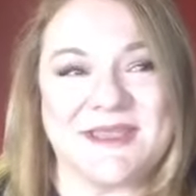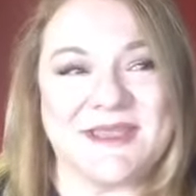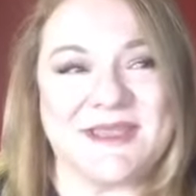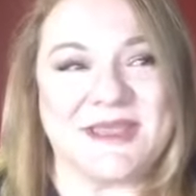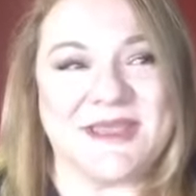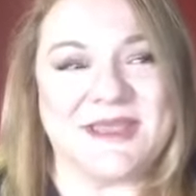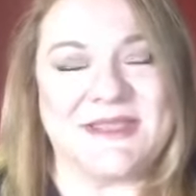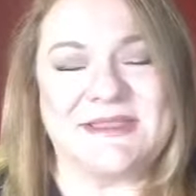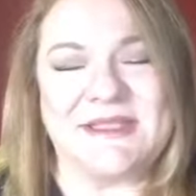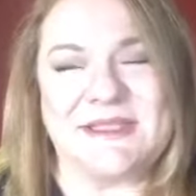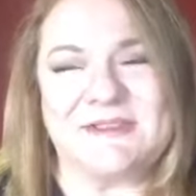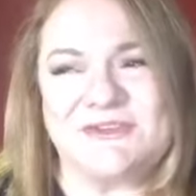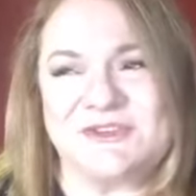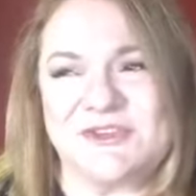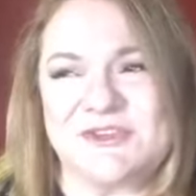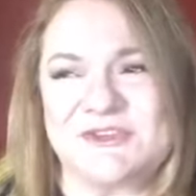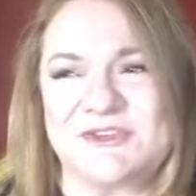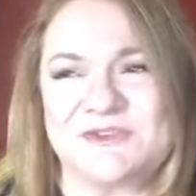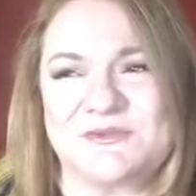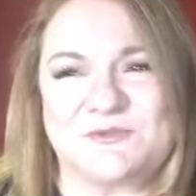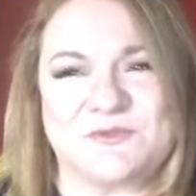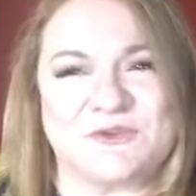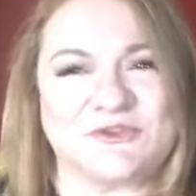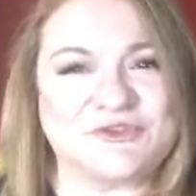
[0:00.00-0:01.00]
and then
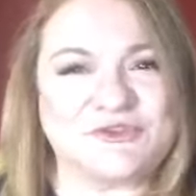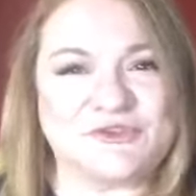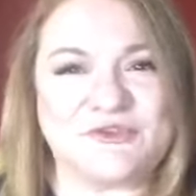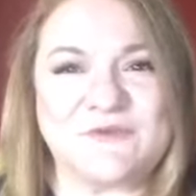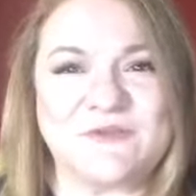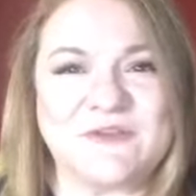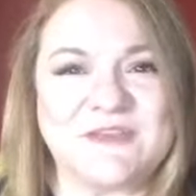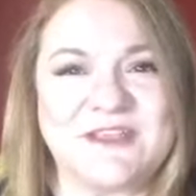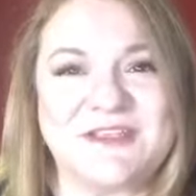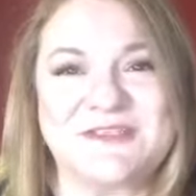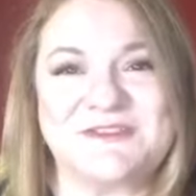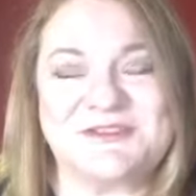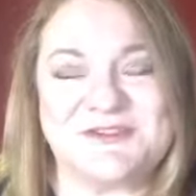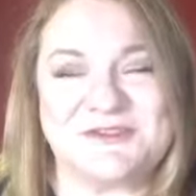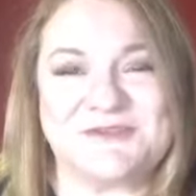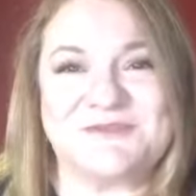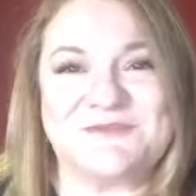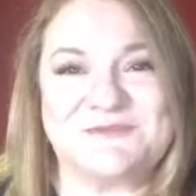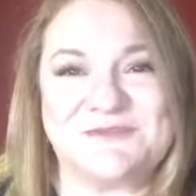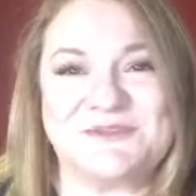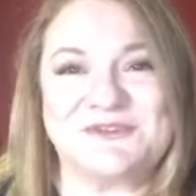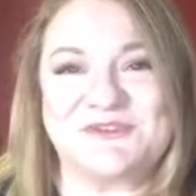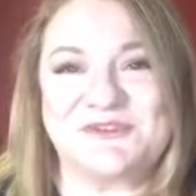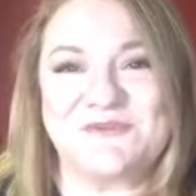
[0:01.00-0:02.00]
just rejuvenate
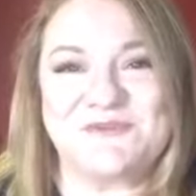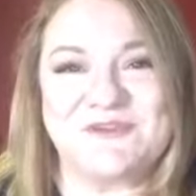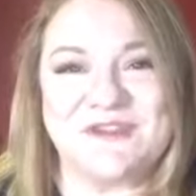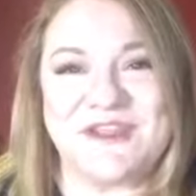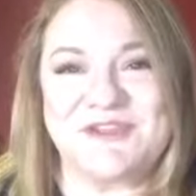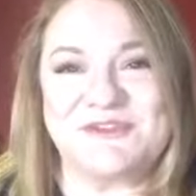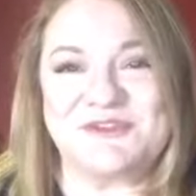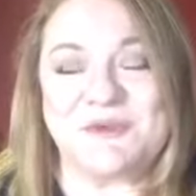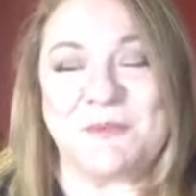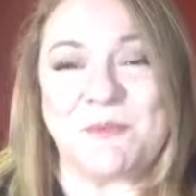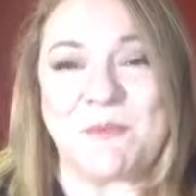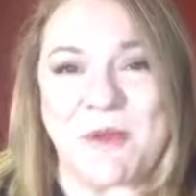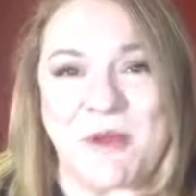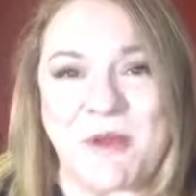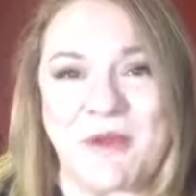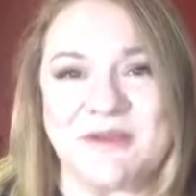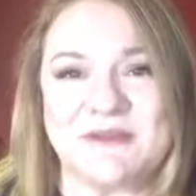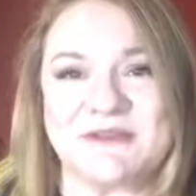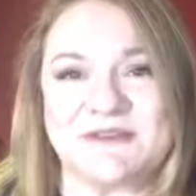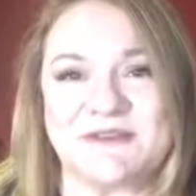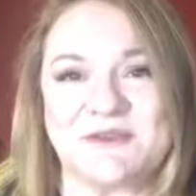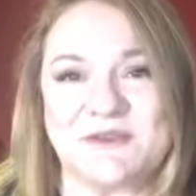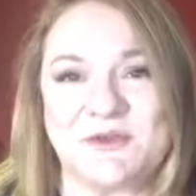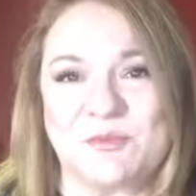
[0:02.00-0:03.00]
your
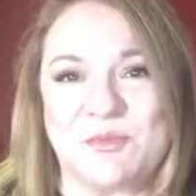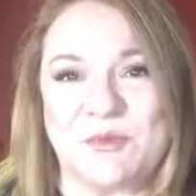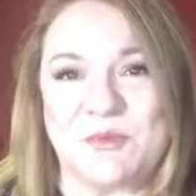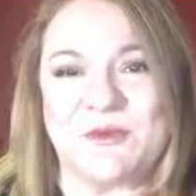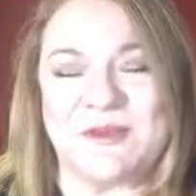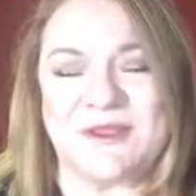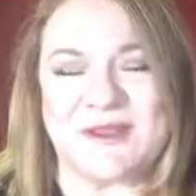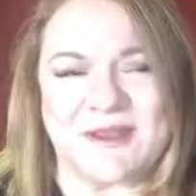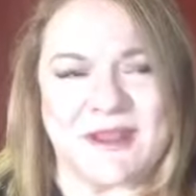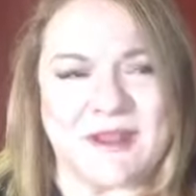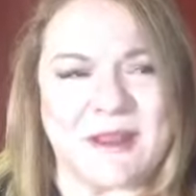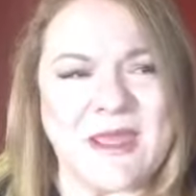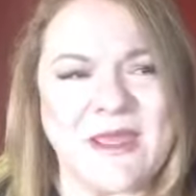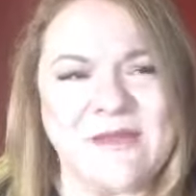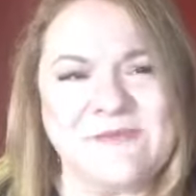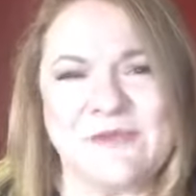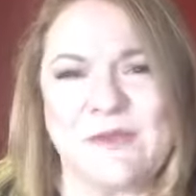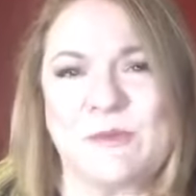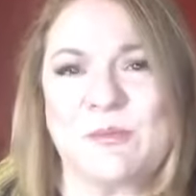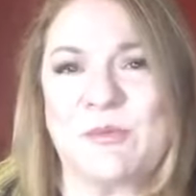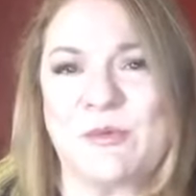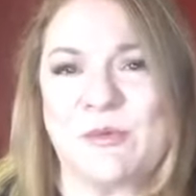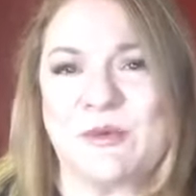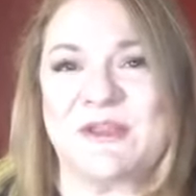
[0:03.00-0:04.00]
mind and your body and allow
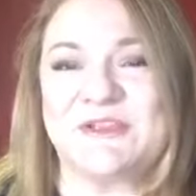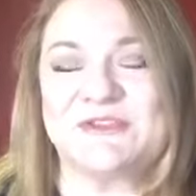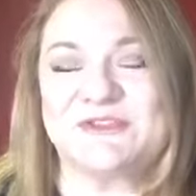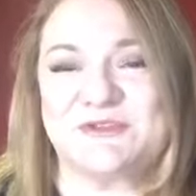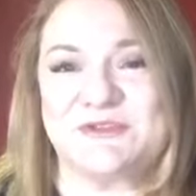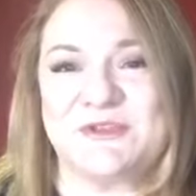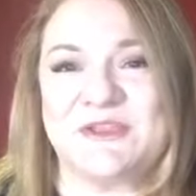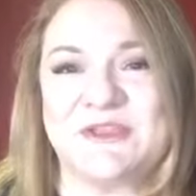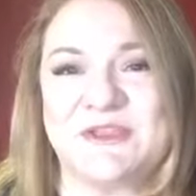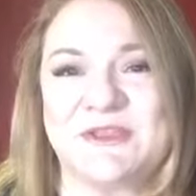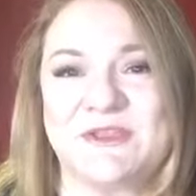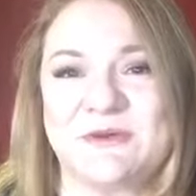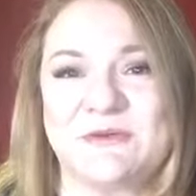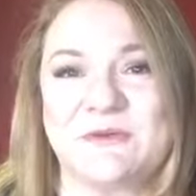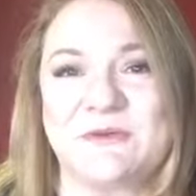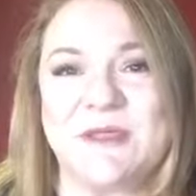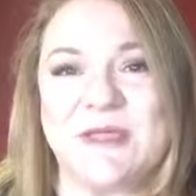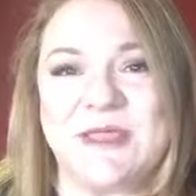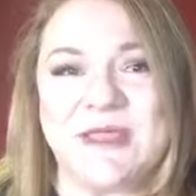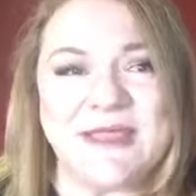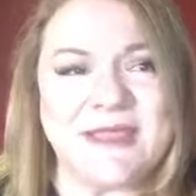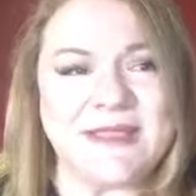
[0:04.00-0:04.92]
your body to heal.